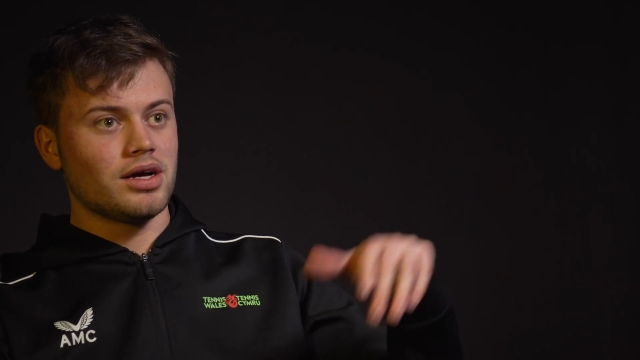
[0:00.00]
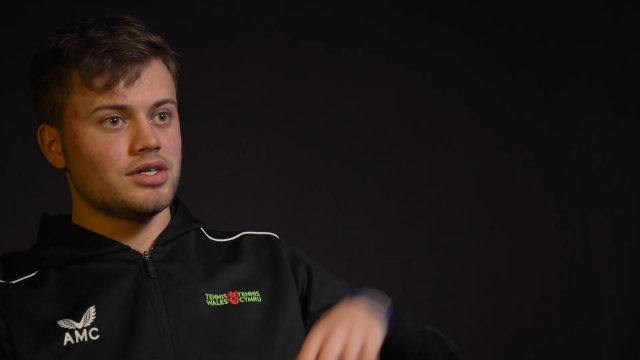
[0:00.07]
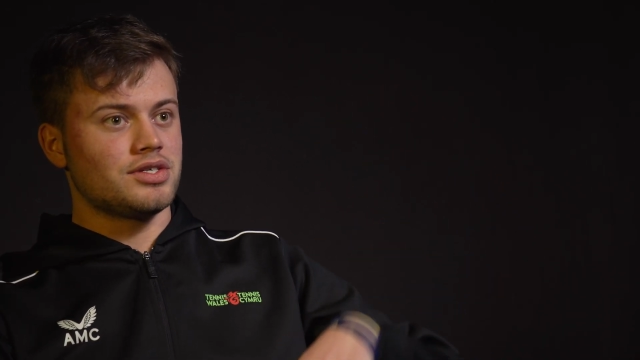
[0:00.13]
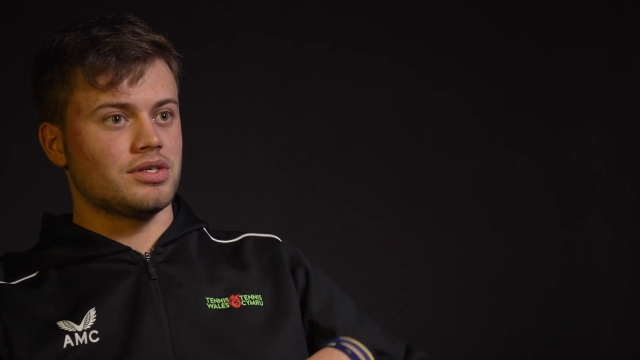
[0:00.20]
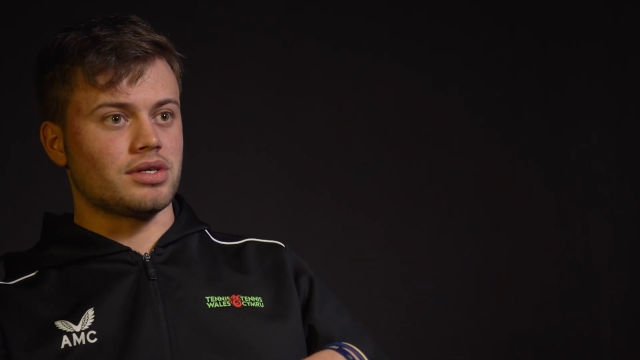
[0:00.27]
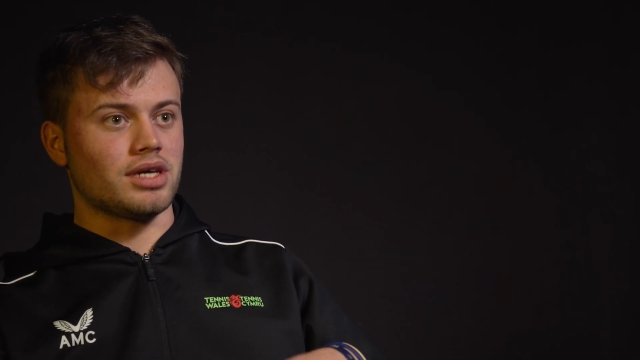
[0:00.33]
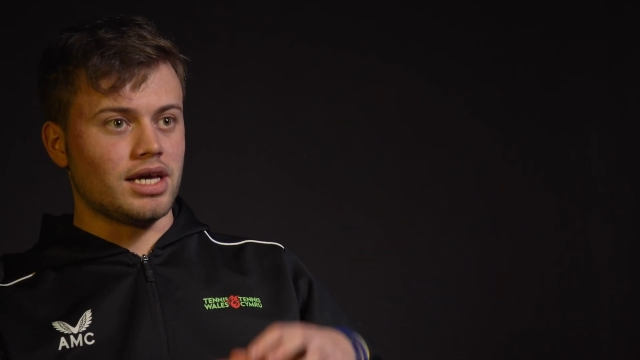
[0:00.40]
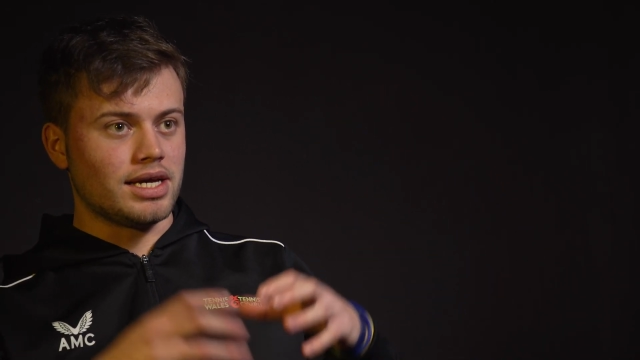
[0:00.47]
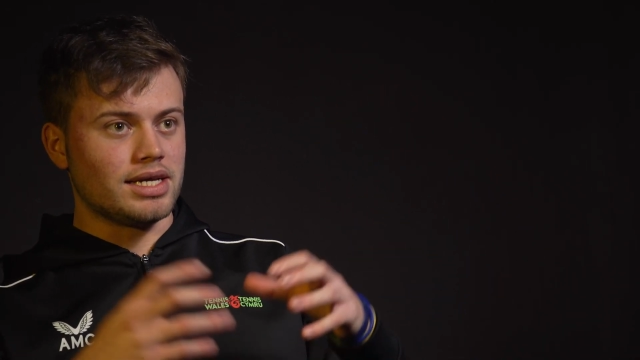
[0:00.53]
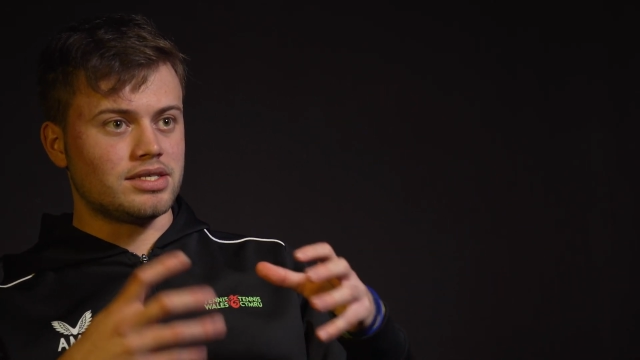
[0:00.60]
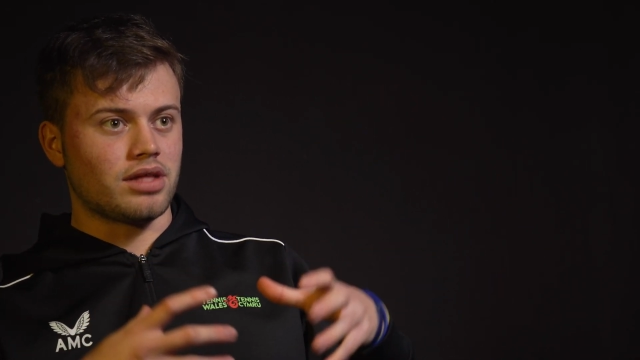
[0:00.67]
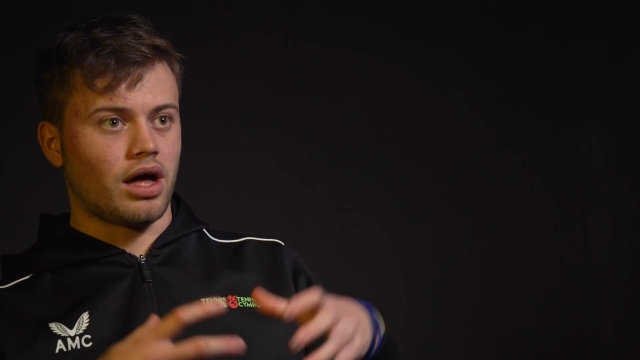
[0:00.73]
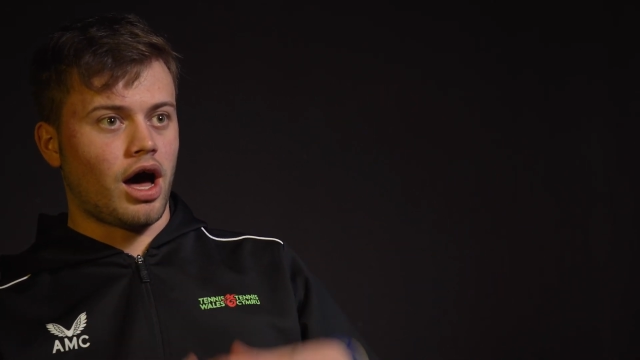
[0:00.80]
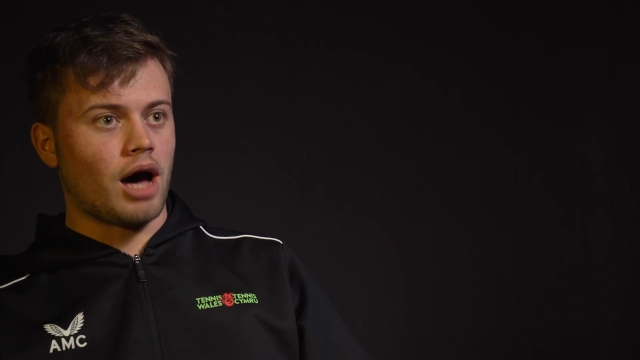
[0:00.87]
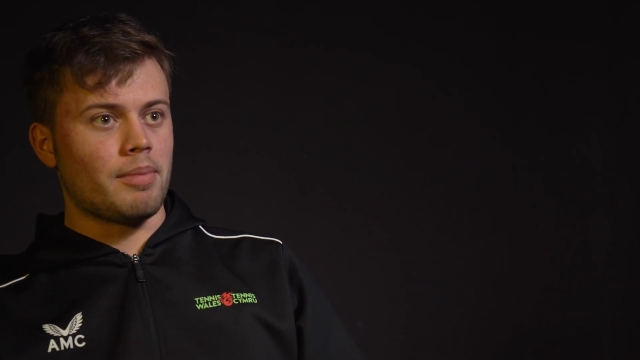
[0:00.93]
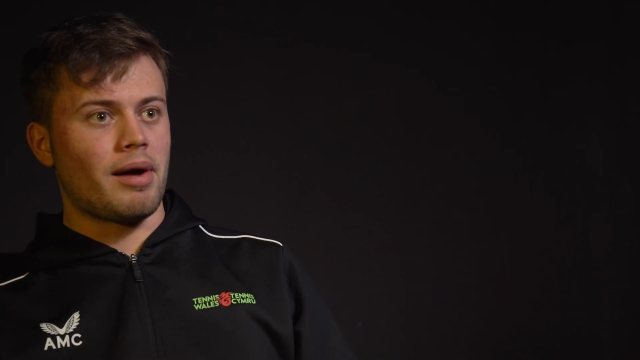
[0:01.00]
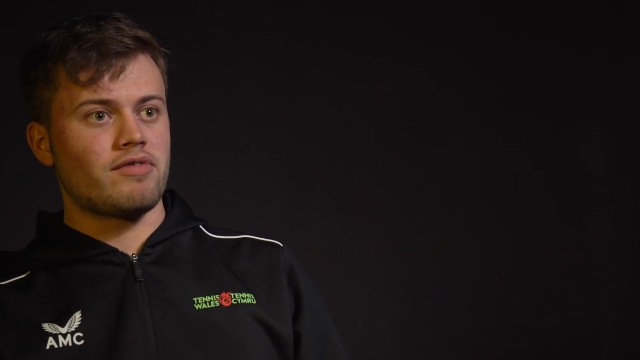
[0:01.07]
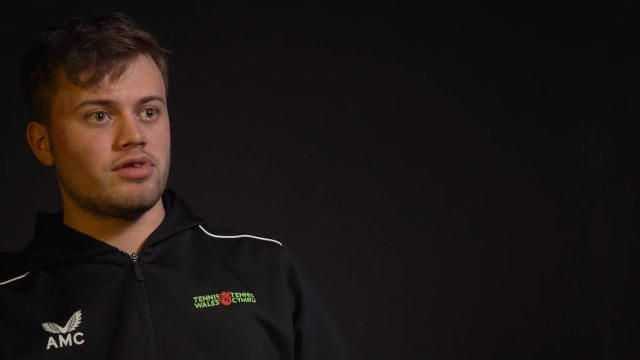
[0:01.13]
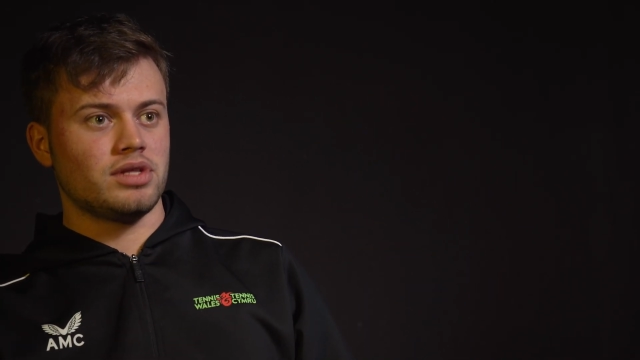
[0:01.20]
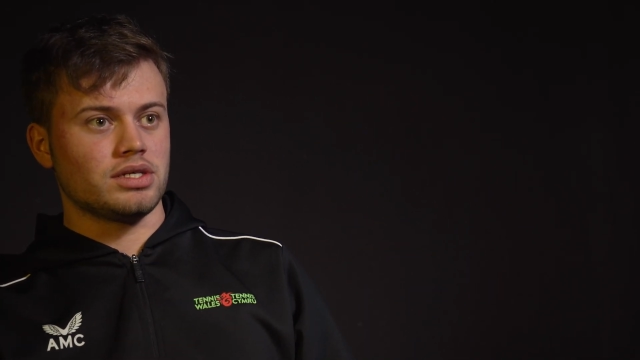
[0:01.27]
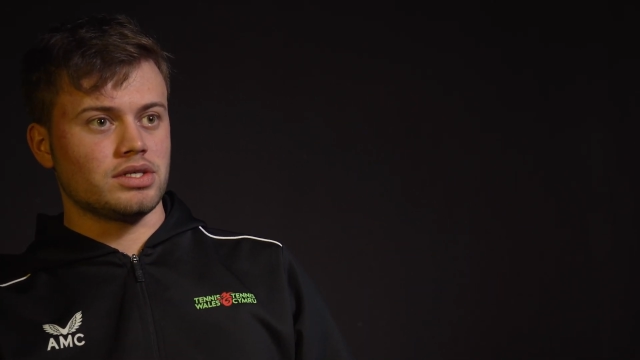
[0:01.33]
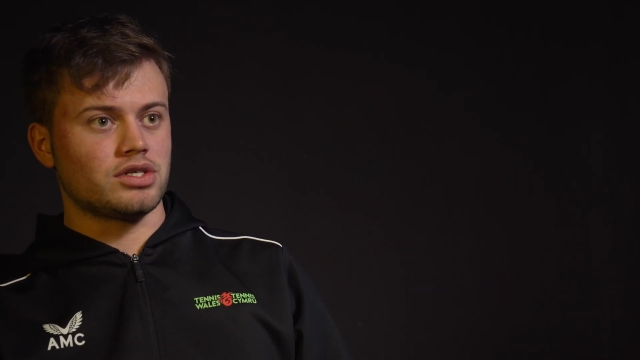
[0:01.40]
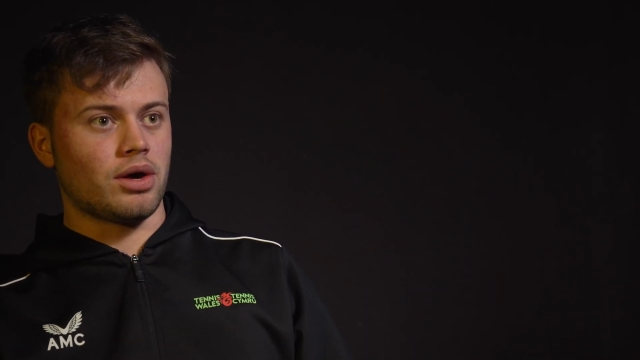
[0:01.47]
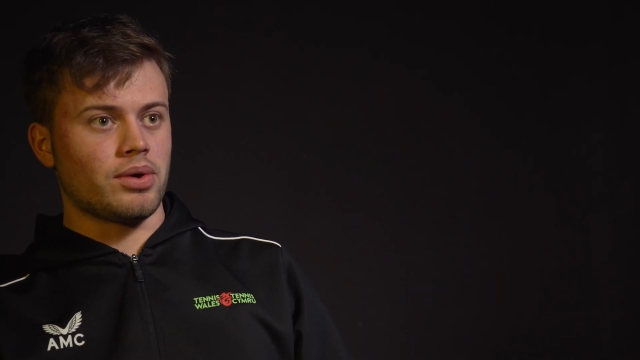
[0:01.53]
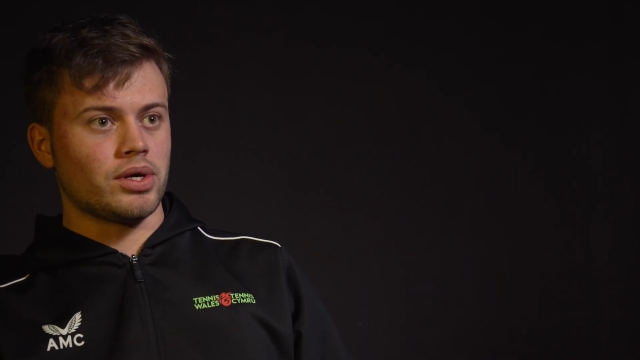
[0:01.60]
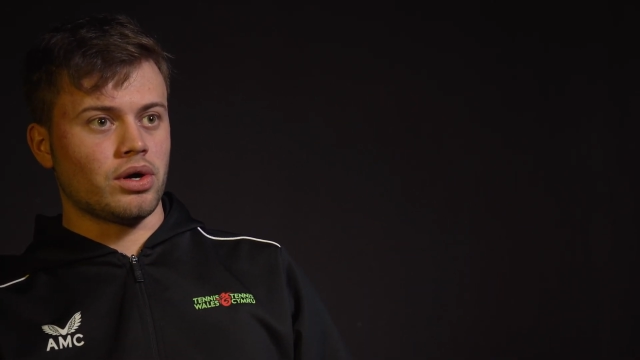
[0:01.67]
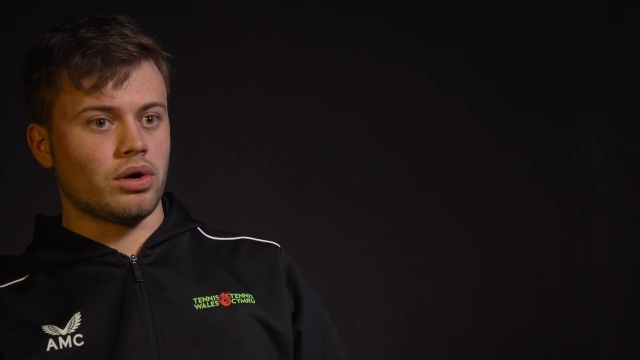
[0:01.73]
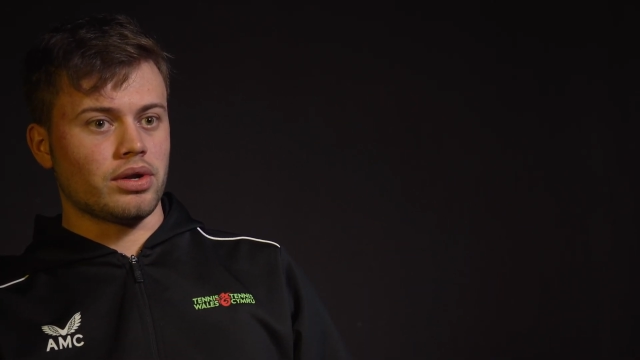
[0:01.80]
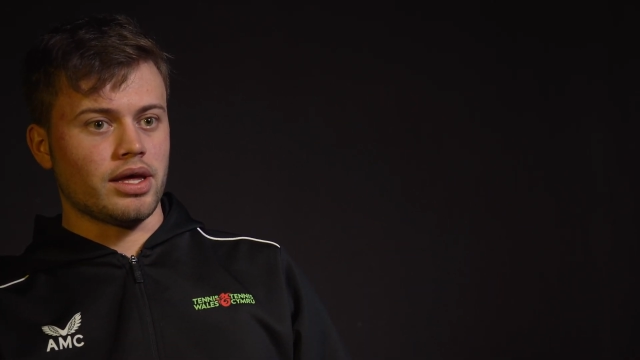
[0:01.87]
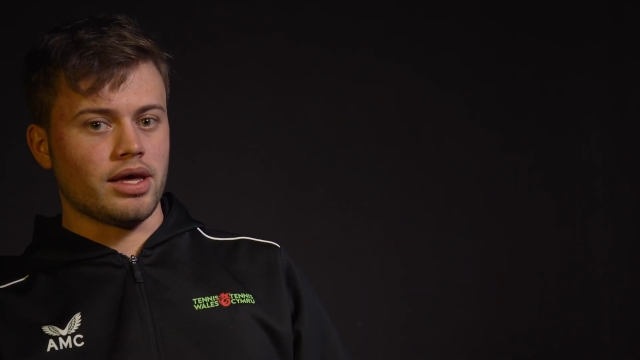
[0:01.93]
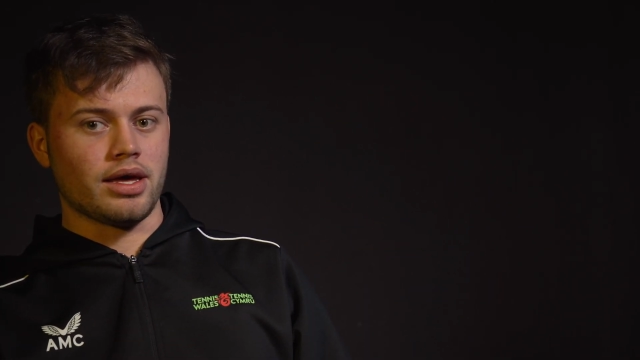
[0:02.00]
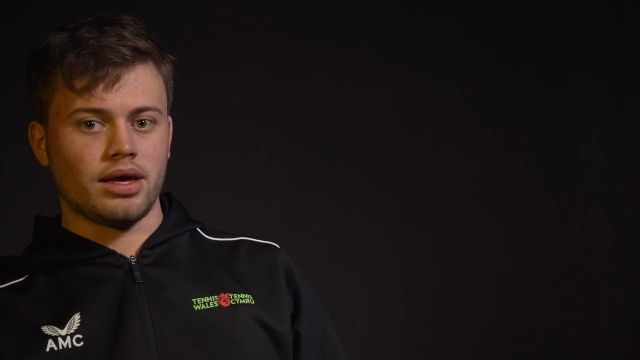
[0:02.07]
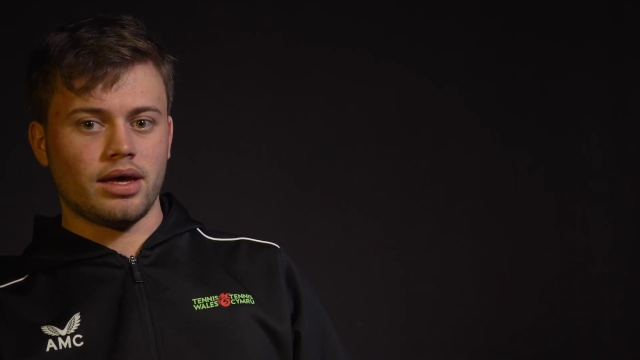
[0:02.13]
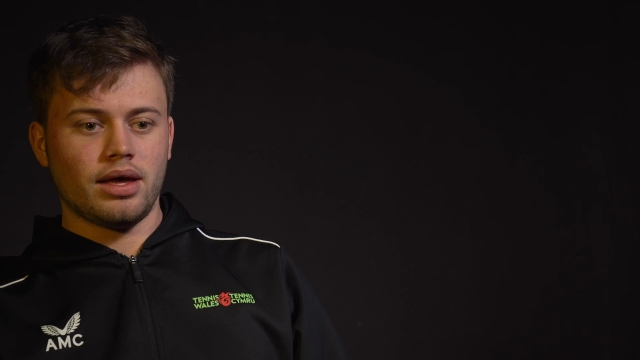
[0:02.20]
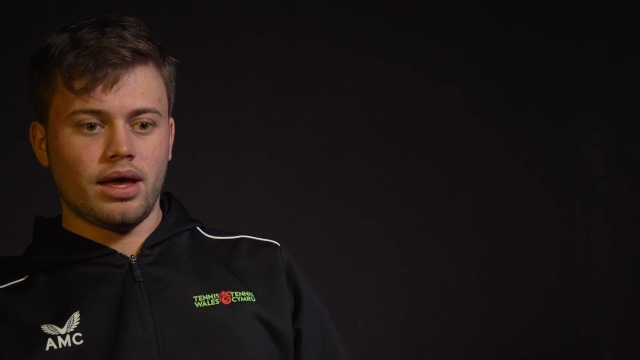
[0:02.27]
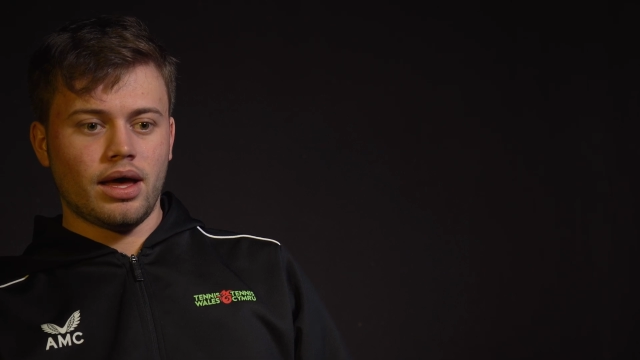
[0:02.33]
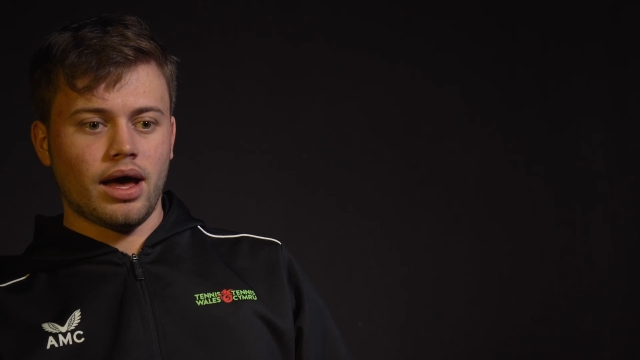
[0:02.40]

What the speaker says: so it is the hub, everything's going on here.